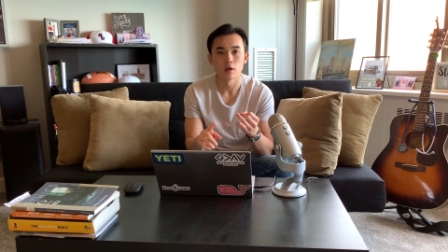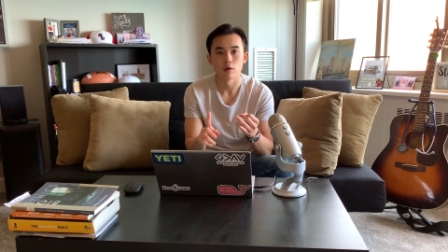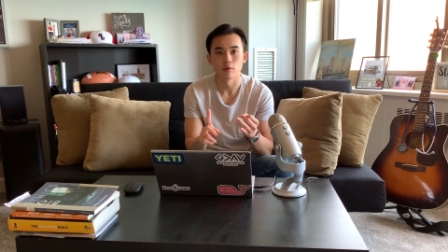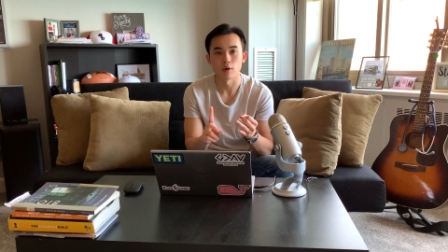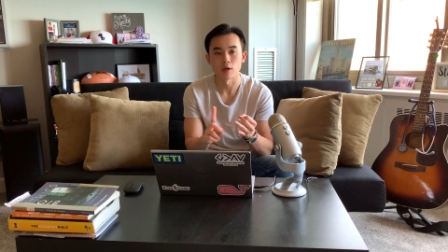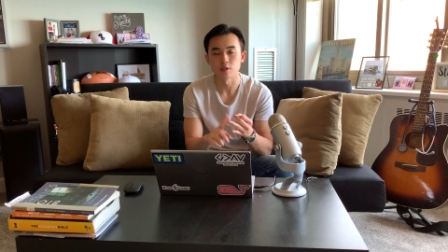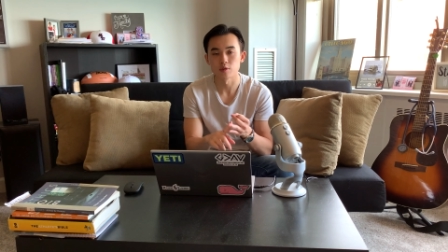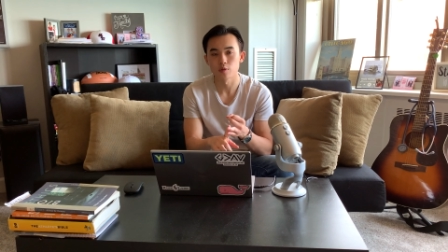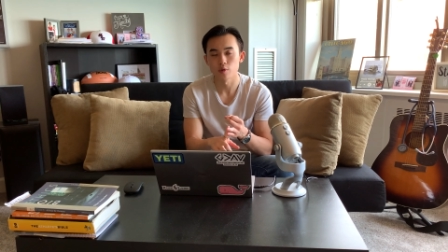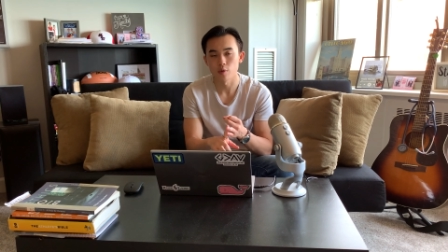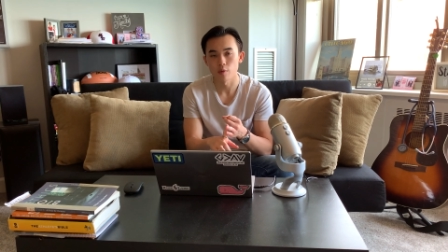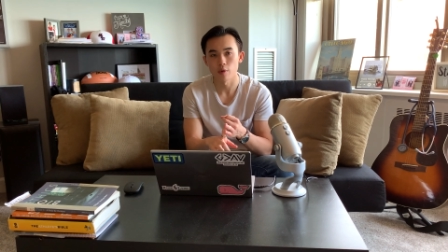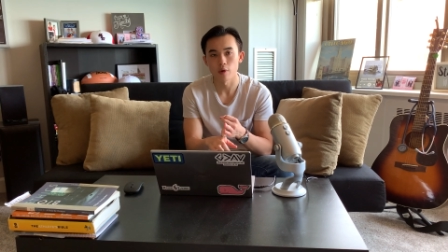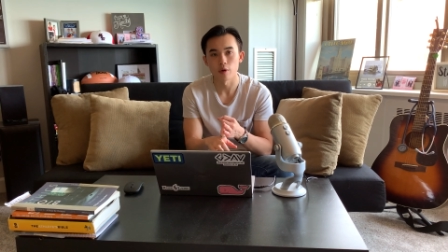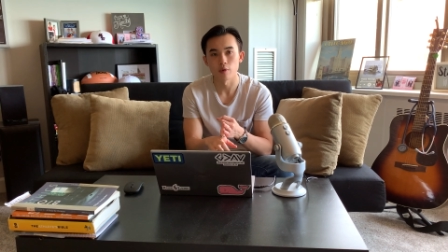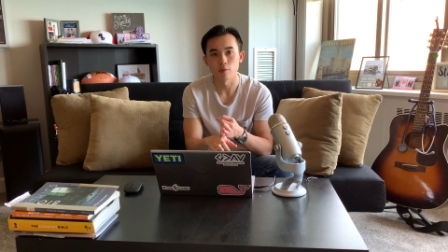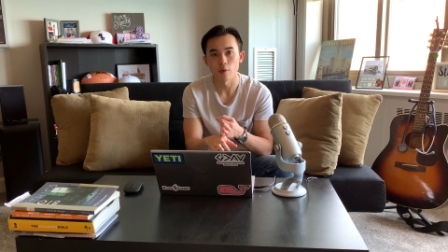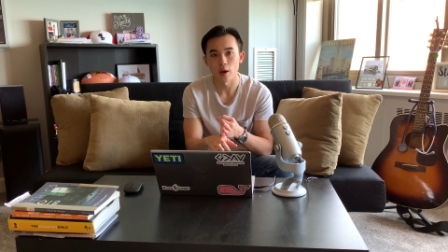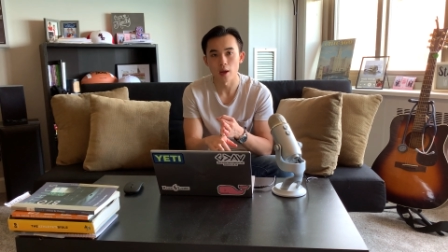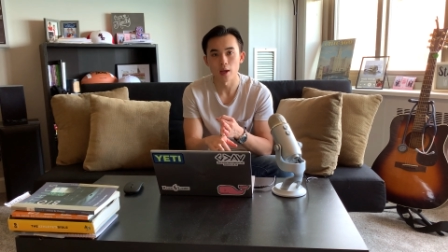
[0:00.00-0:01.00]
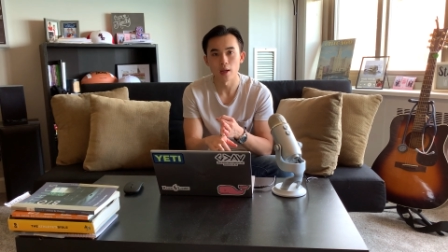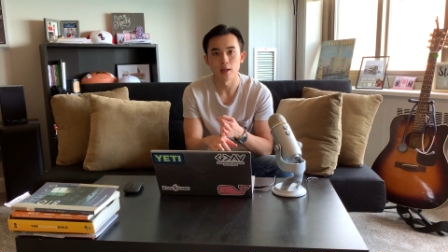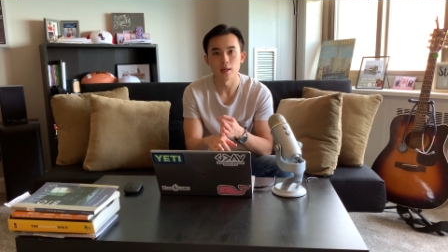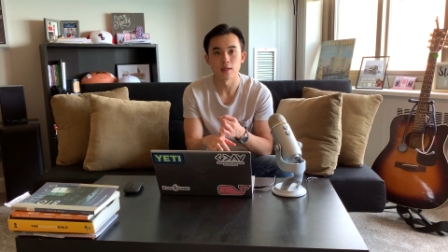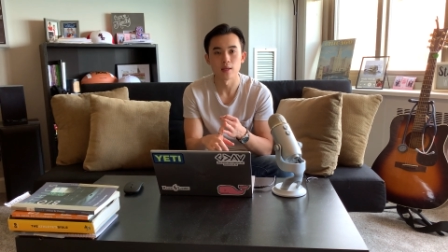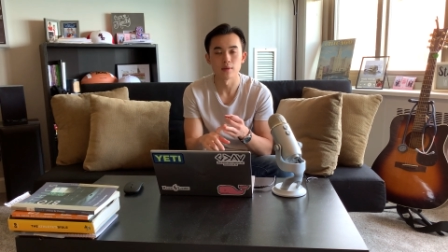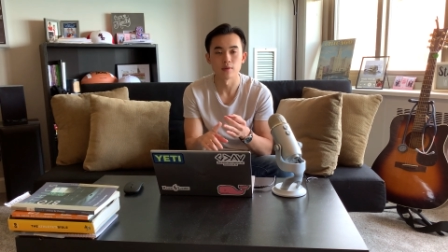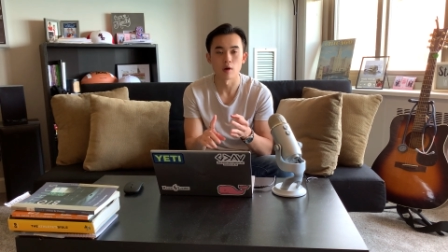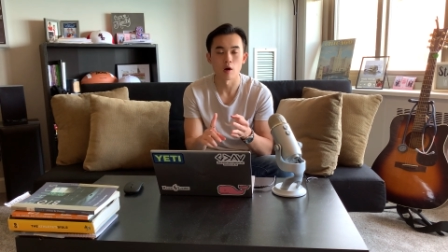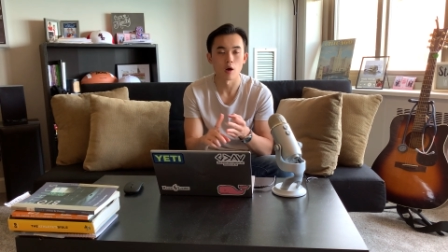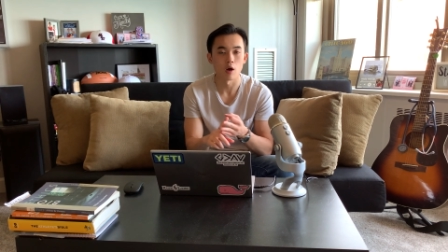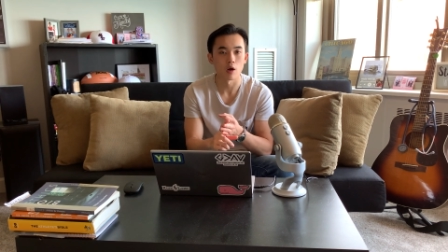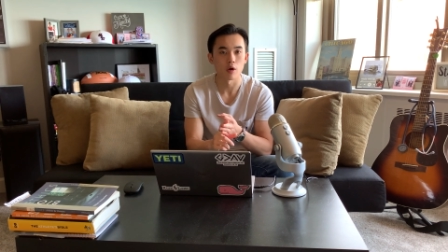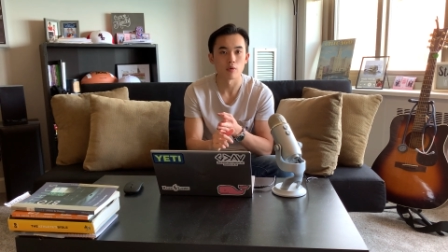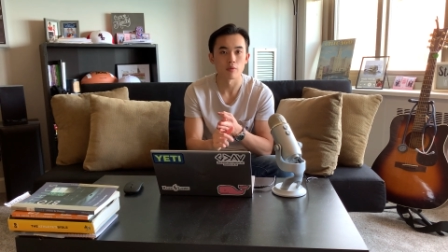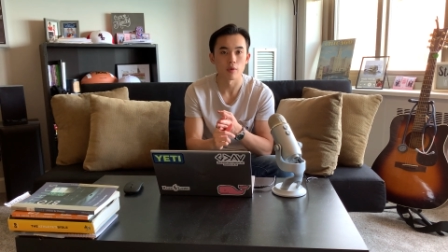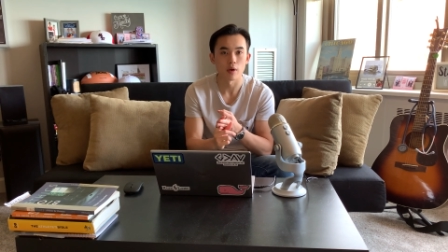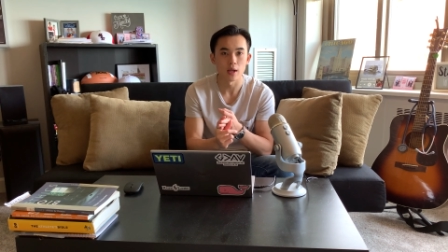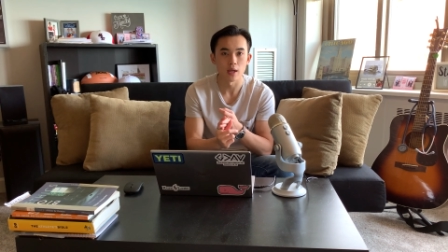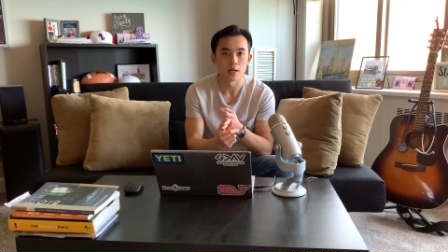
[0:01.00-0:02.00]
respiratory rate and the
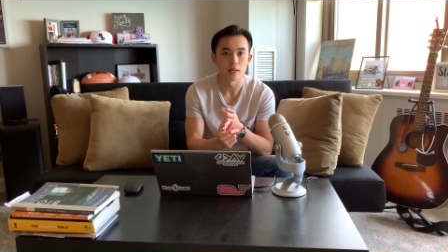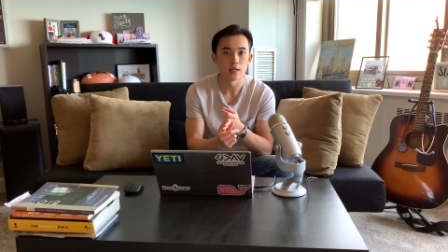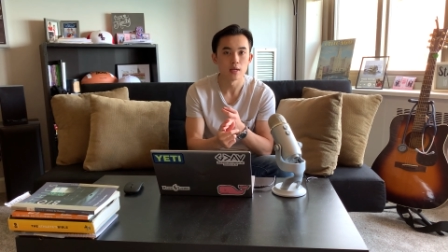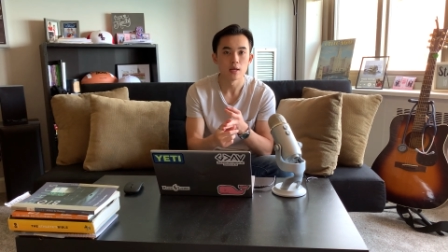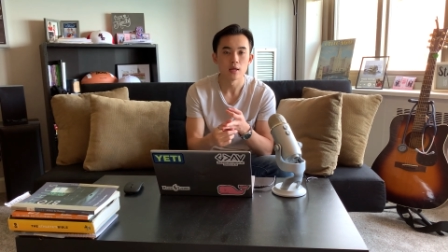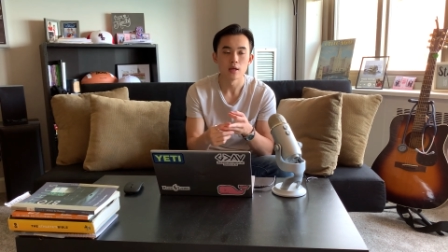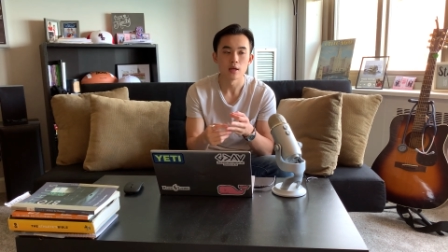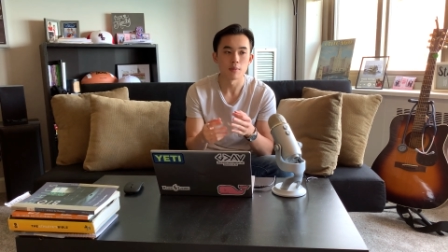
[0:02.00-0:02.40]
heart rate.